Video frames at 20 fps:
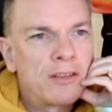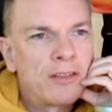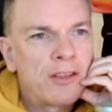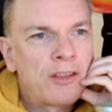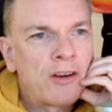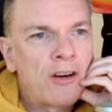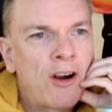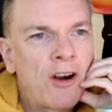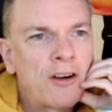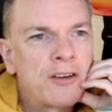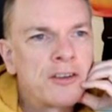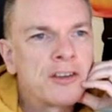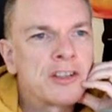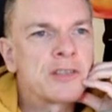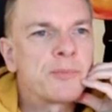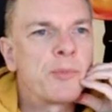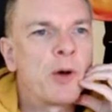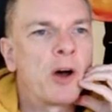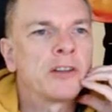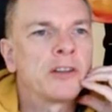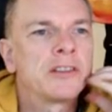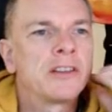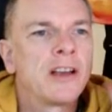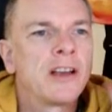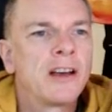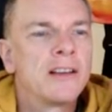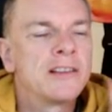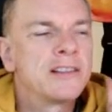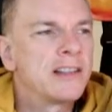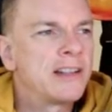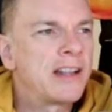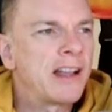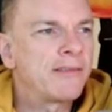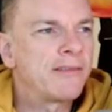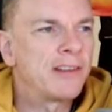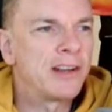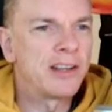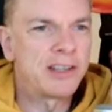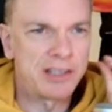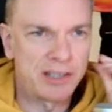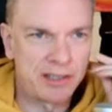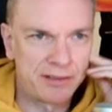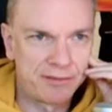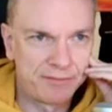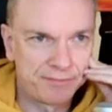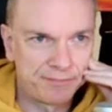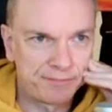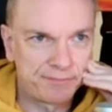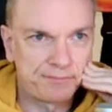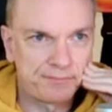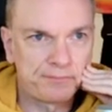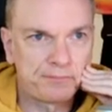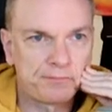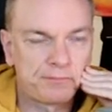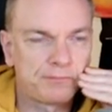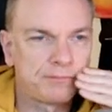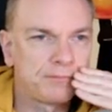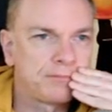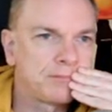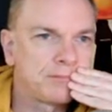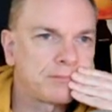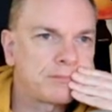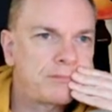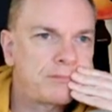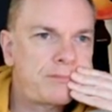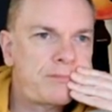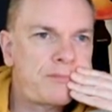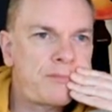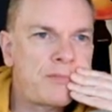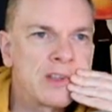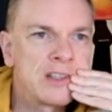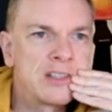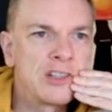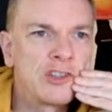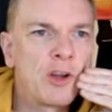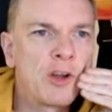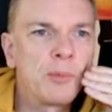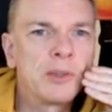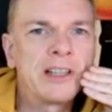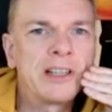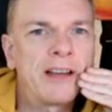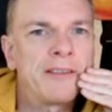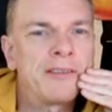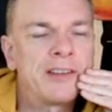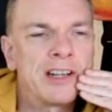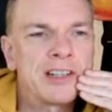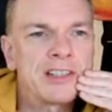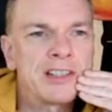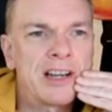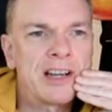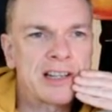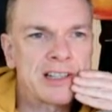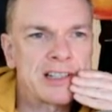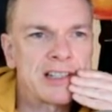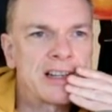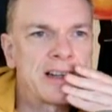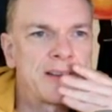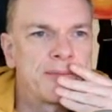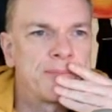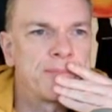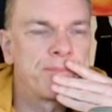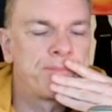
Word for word: they're hard to spot as the definition. It's a double definition, actually.